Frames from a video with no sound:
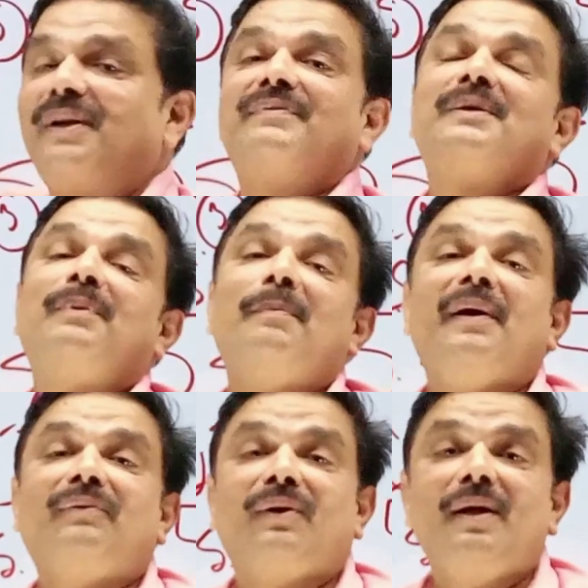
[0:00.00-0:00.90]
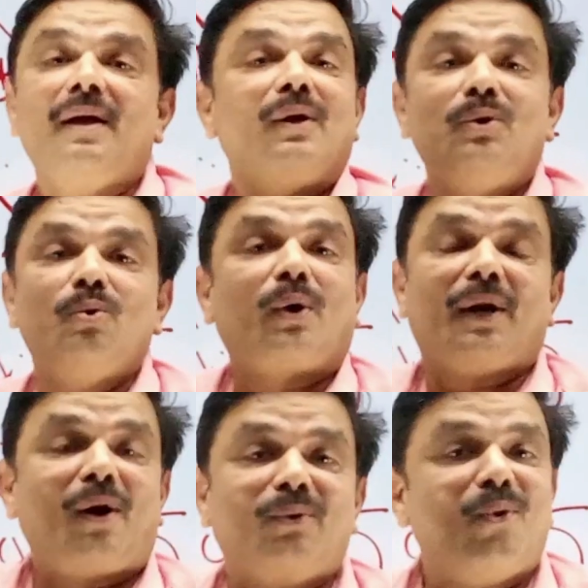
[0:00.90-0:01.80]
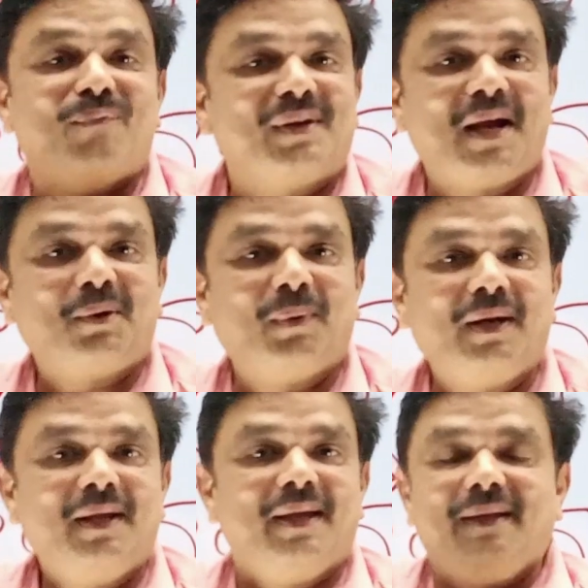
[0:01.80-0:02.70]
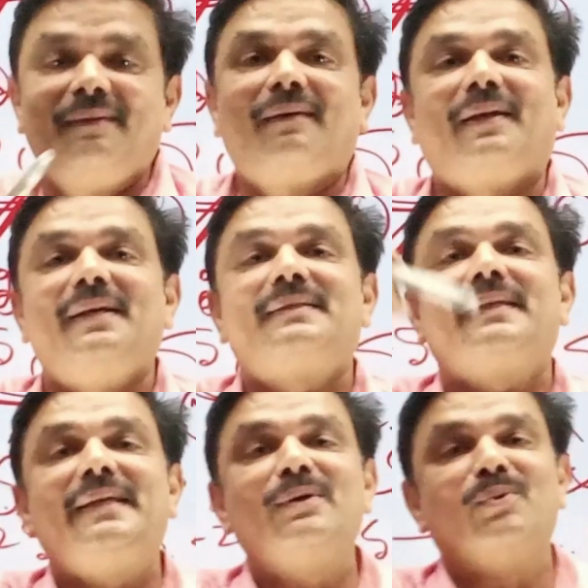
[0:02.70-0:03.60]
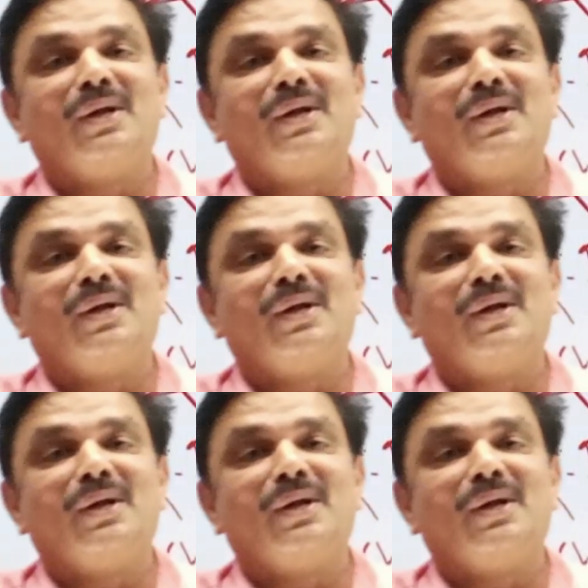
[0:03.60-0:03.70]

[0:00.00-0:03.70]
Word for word: divisible by 3. You cannot go for that one. In that case, you